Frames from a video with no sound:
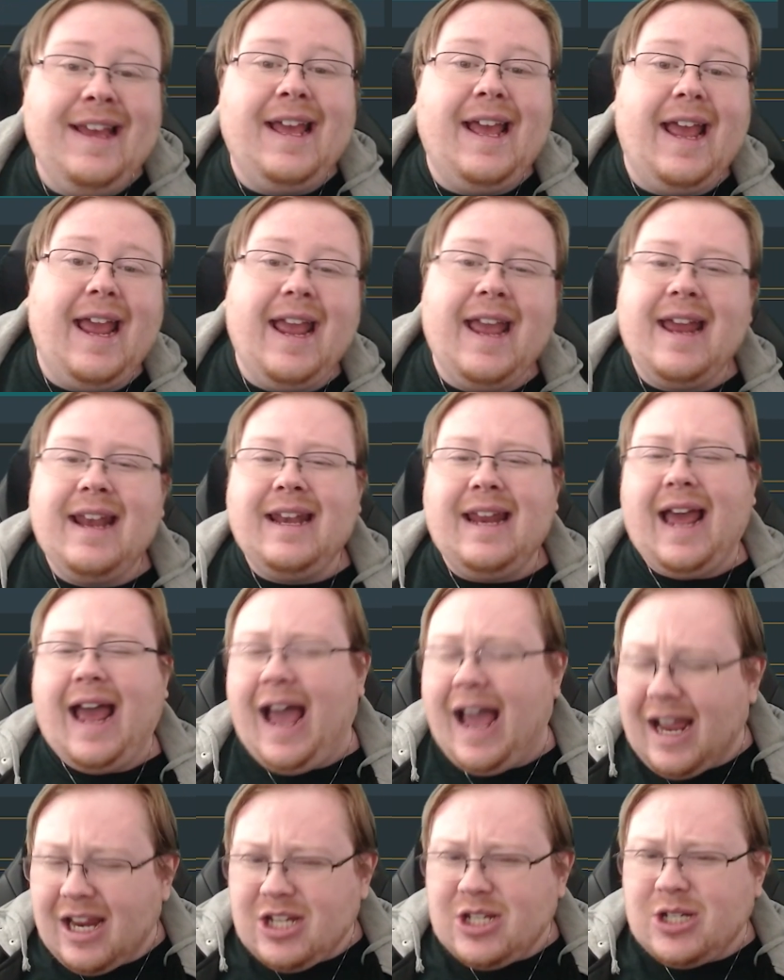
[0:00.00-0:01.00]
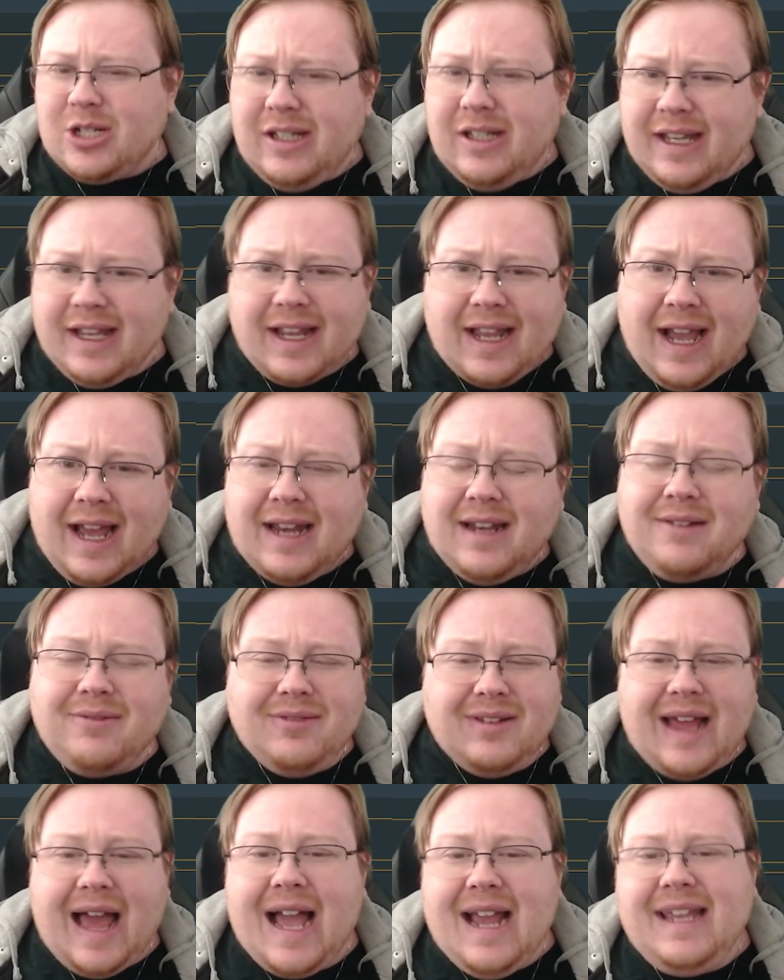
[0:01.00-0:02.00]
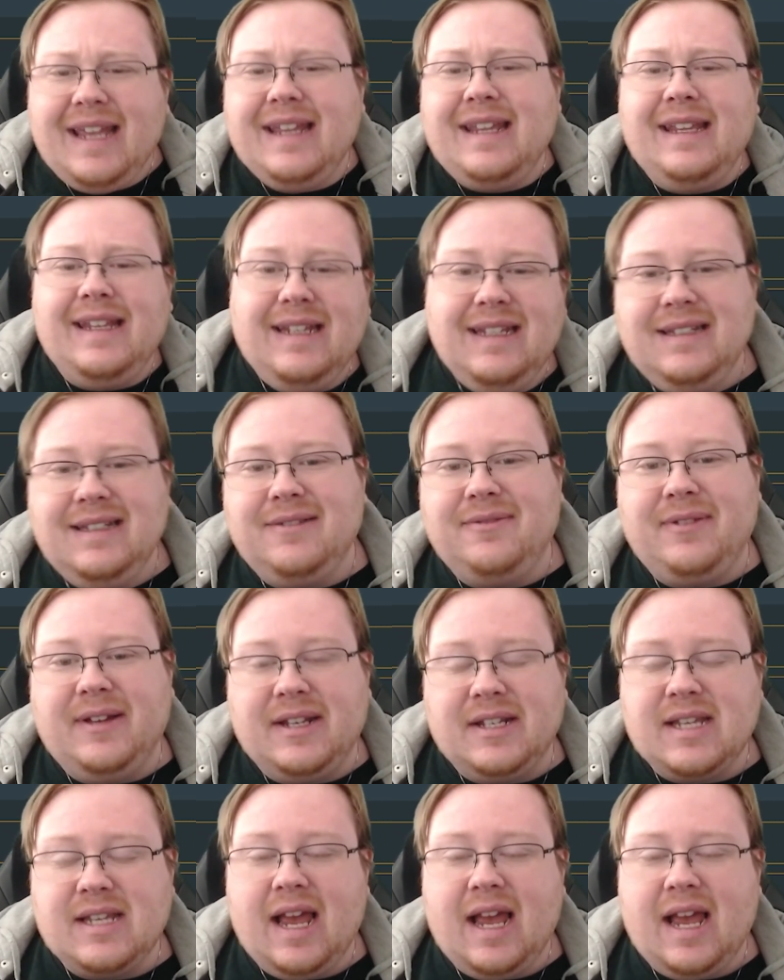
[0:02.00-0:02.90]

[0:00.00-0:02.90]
and actually a kind of lacking E defense.